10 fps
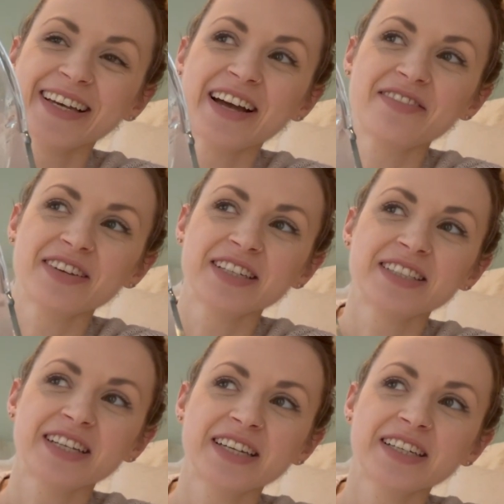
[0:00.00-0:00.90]
I
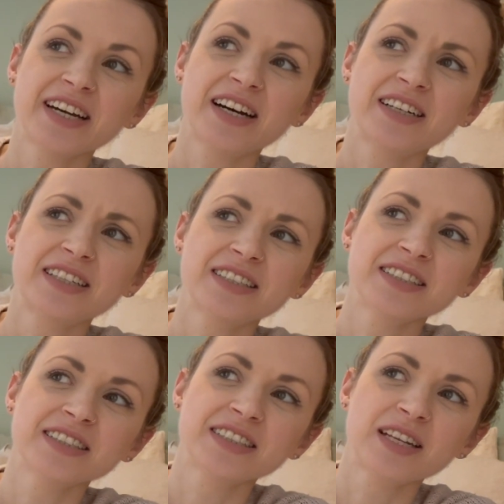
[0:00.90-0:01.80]
think they are
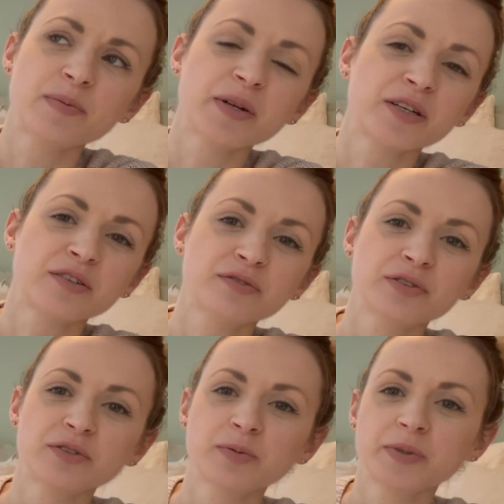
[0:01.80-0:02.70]
a little bit
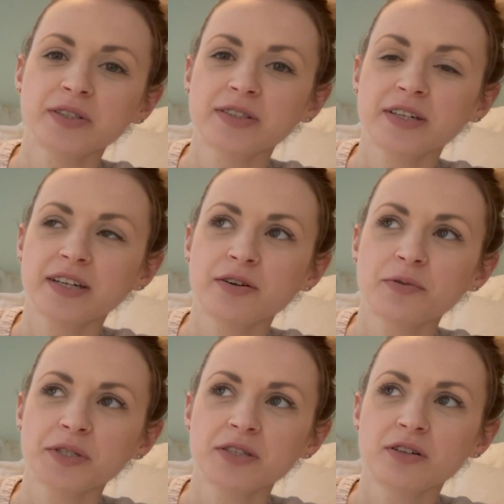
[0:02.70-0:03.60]
confused because I
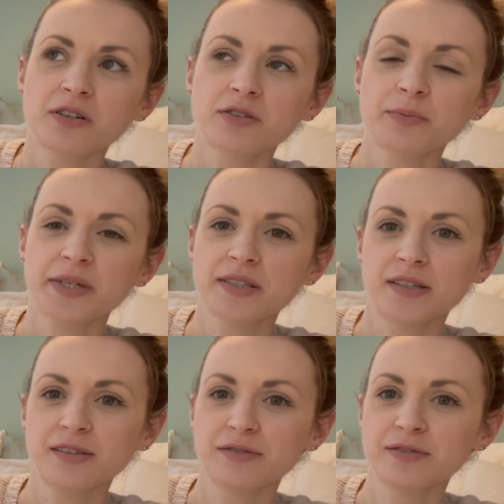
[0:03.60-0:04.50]
always talk to
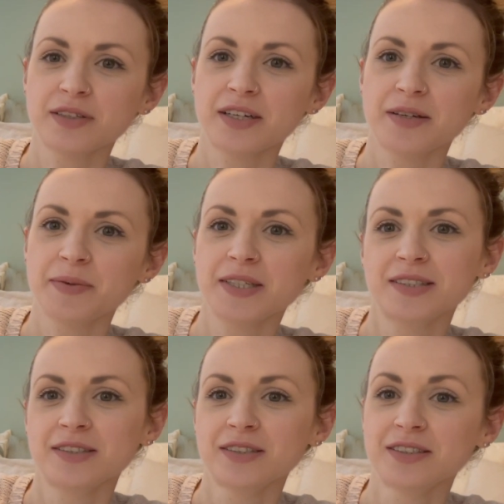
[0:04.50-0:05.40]
myself, I
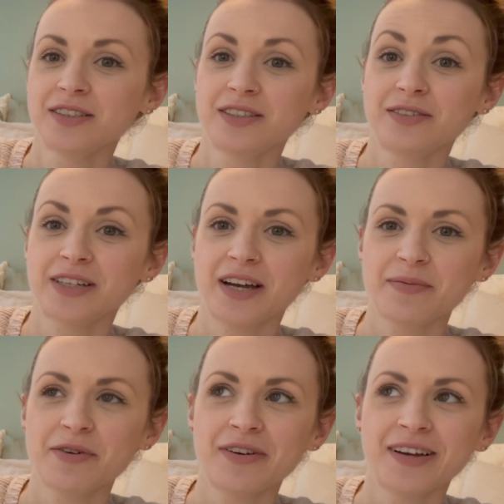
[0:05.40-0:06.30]
mean to the
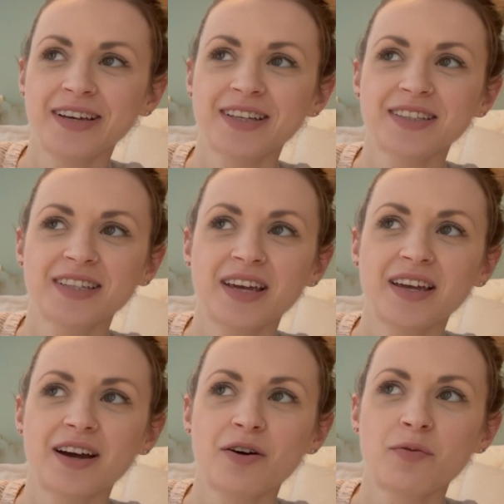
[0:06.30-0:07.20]
camera, and
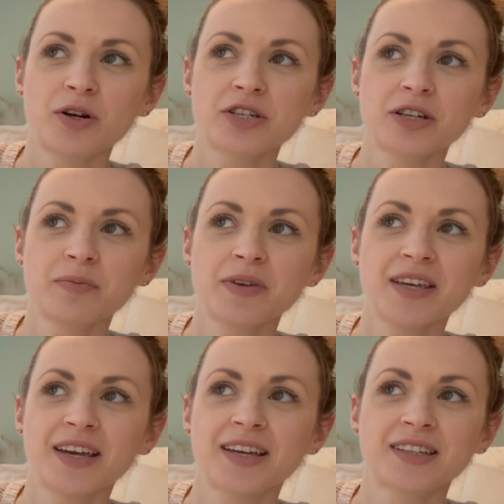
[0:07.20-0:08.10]
they are watching
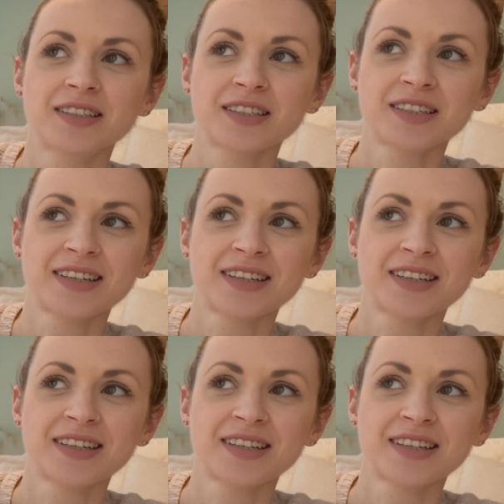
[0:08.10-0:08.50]
me, and